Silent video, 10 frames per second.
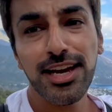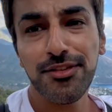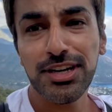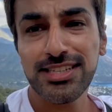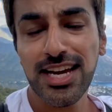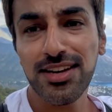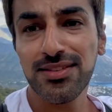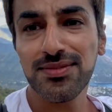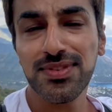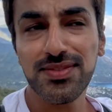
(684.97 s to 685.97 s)
every
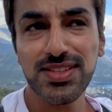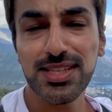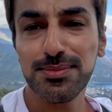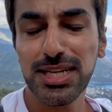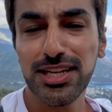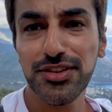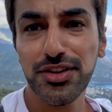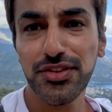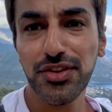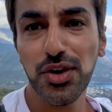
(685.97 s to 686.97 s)
10-15 minutes
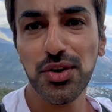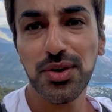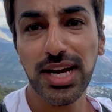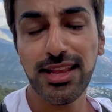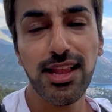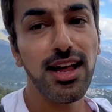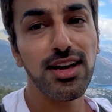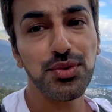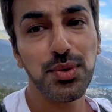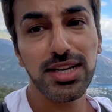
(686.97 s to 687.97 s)
or so, and the
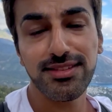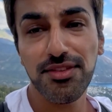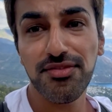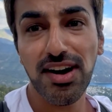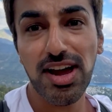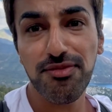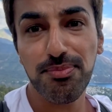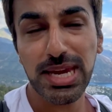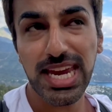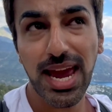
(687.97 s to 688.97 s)
last one is at
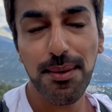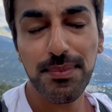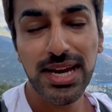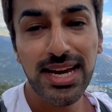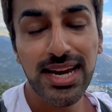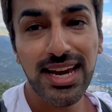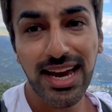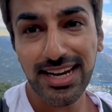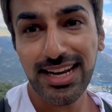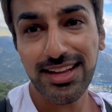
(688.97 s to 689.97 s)
5 p.m.
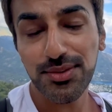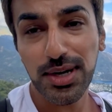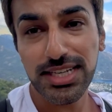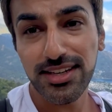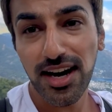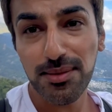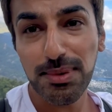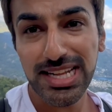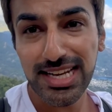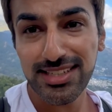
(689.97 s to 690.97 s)
and it gets quite dark
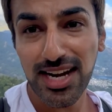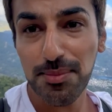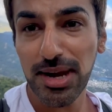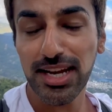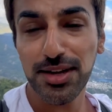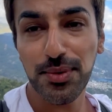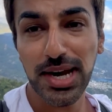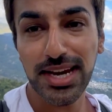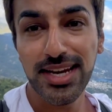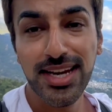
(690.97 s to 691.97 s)
by that time
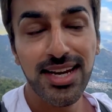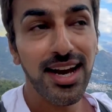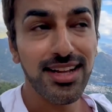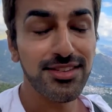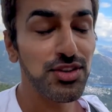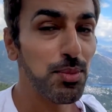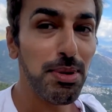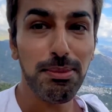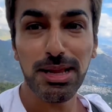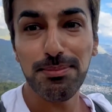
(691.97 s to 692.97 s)
anyway, and there's no
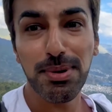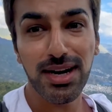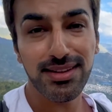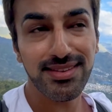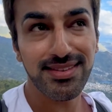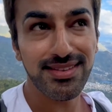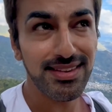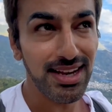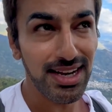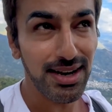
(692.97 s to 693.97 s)
public bus
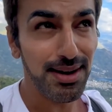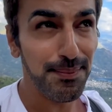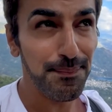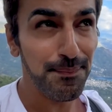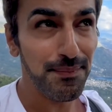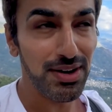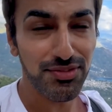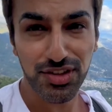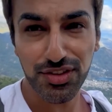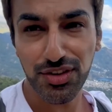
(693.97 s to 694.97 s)

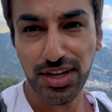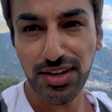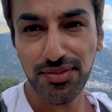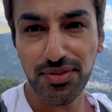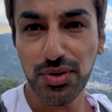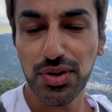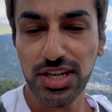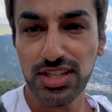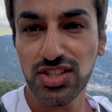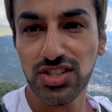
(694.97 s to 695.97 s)
after
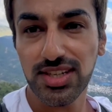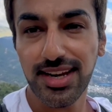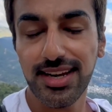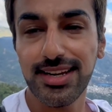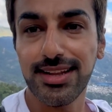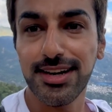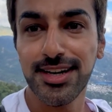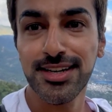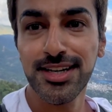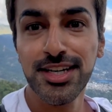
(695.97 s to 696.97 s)
3-4ish
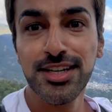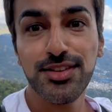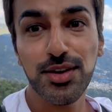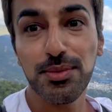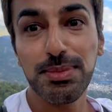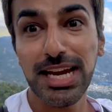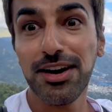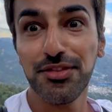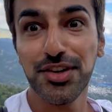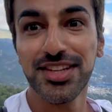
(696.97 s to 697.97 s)
either, so be
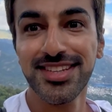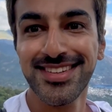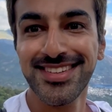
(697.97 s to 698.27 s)
careful.